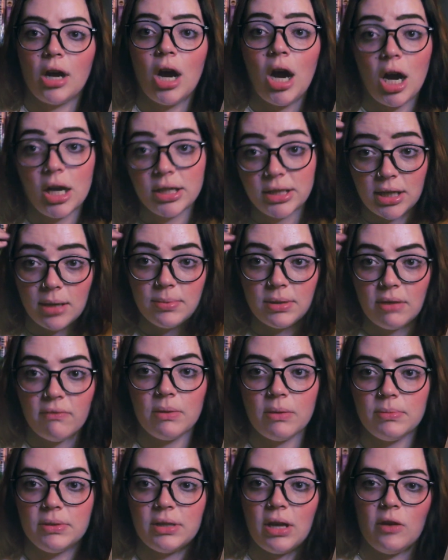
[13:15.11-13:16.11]
concepts of
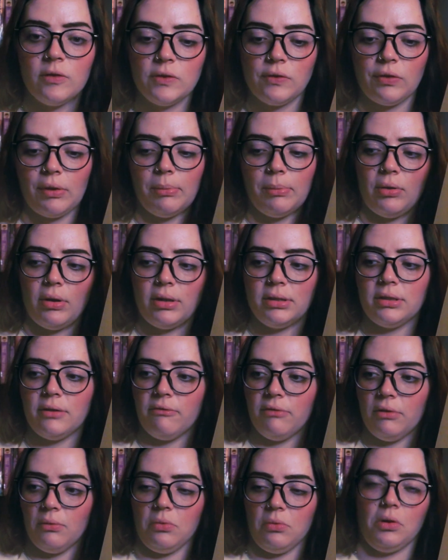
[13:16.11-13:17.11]
themselves from the rest
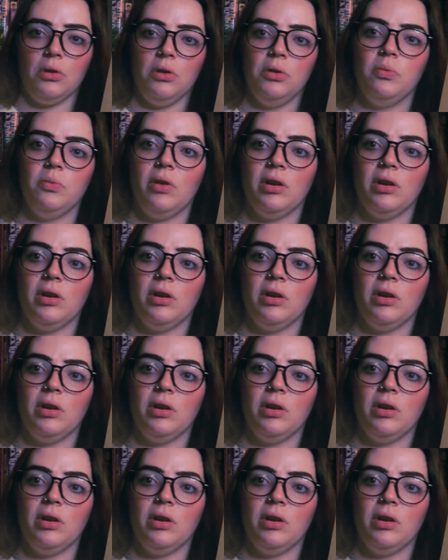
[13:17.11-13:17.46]
of the world,